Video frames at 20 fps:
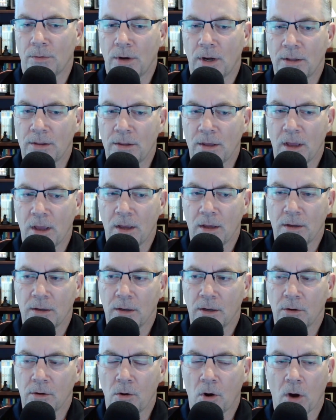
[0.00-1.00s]
I
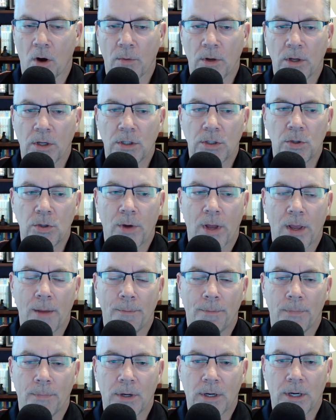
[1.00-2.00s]
think Garmin can do a
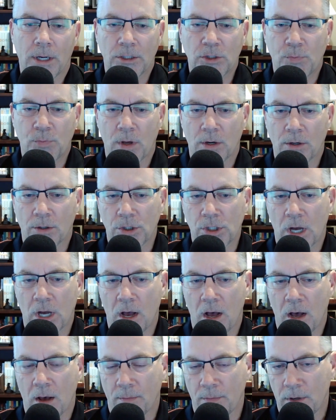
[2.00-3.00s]
much better
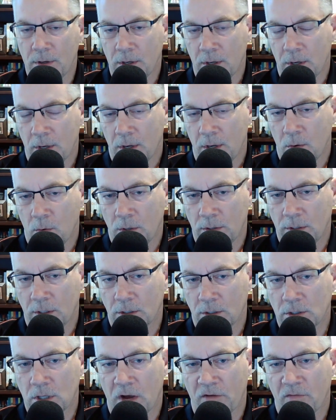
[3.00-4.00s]
job with
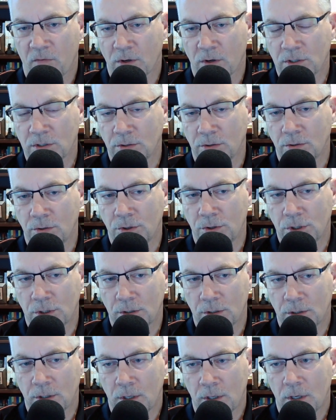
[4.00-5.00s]
their software
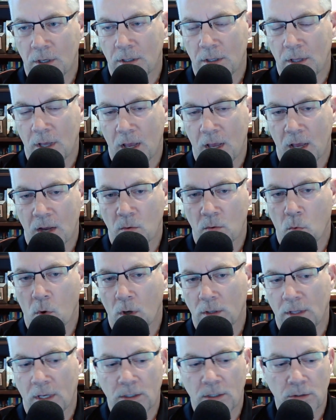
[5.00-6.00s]
solution than
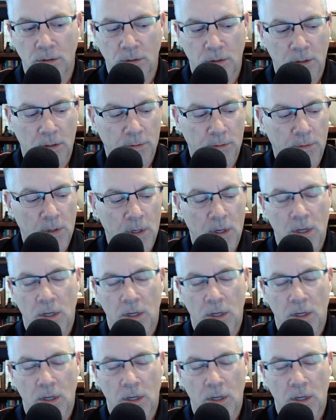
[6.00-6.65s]
what they do.